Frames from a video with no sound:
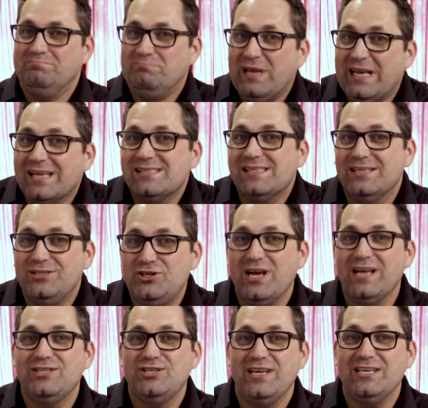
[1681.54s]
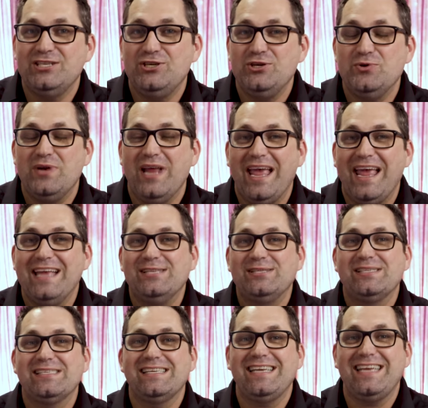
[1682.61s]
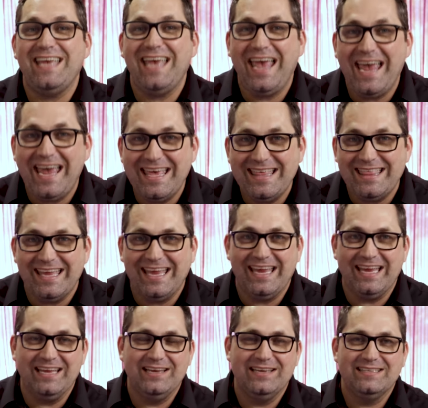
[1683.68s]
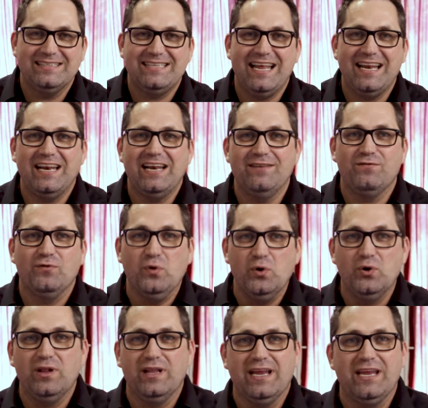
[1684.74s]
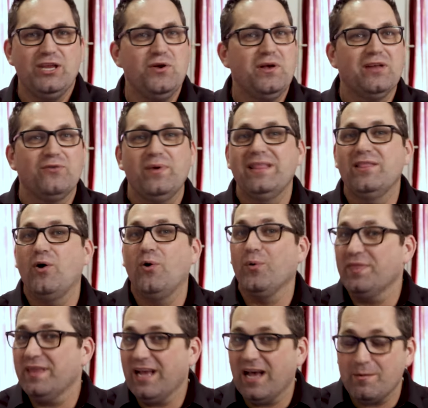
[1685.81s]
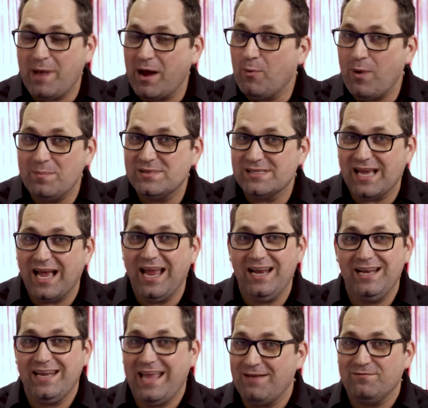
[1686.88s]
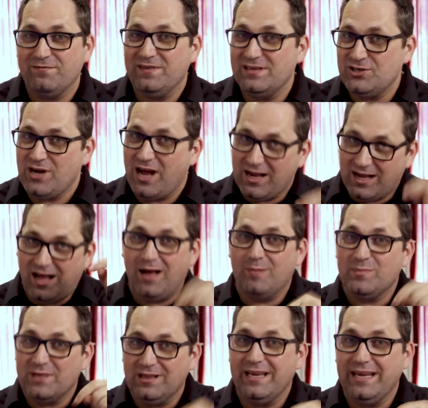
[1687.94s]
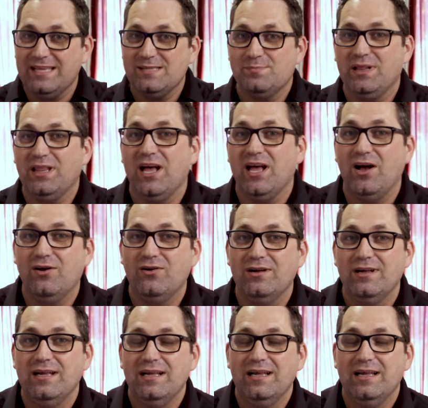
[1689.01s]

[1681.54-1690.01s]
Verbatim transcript: because the judge issued a scathing tentative ruling. You can read the whole thing on my website, gavin fish dot com. The link is below.